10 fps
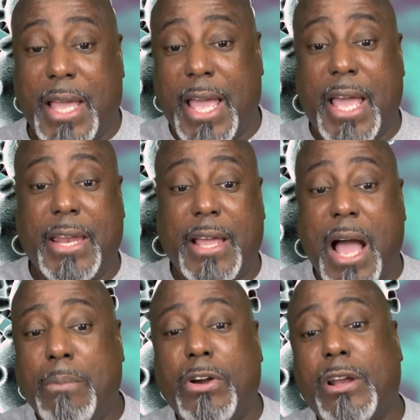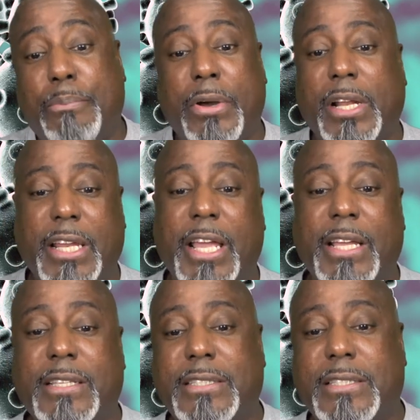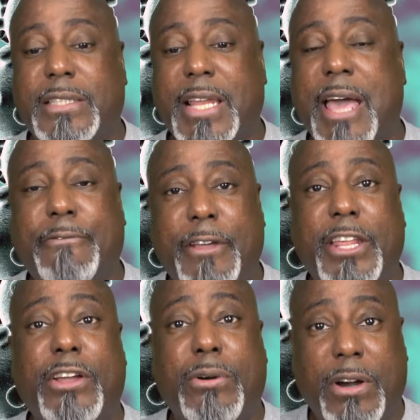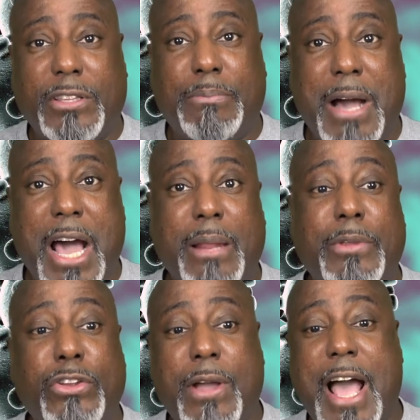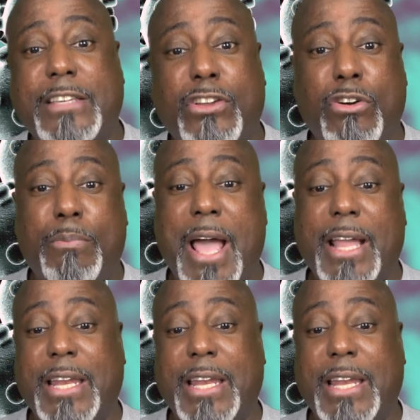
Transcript: And I'm going to put a link to that video on the bottom and you guys can go back.